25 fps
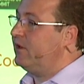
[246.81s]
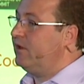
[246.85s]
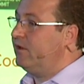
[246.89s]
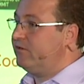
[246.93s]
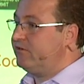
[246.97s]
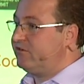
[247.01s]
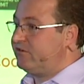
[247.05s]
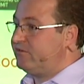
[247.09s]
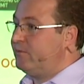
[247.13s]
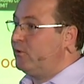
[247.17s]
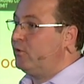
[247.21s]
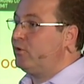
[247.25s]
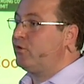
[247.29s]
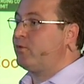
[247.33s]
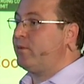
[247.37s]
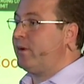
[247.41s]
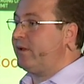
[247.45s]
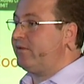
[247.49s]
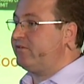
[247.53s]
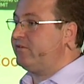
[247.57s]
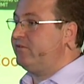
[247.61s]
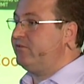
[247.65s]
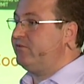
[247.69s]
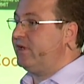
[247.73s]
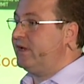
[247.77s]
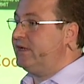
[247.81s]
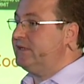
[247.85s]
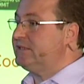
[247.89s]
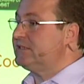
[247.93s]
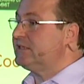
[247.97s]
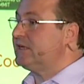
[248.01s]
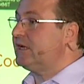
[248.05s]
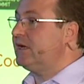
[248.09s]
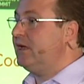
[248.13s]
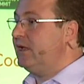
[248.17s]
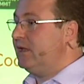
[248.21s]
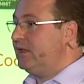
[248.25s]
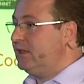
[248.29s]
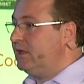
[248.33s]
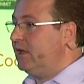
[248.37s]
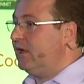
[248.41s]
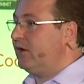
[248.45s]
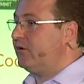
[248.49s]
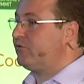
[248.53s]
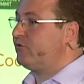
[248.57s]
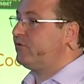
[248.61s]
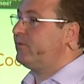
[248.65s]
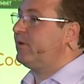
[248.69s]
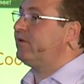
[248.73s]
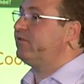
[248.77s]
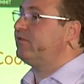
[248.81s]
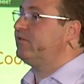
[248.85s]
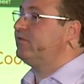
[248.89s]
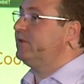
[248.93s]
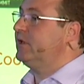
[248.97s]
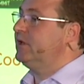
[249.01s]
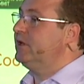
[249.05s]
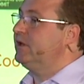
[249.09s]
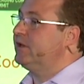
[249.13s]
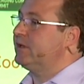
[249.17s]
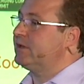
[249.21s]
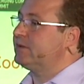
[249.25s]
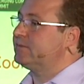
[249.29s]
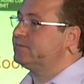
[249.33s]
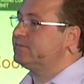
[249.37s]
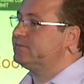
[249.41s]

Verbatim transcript: Smaller amounts of data, larger amounts of learning.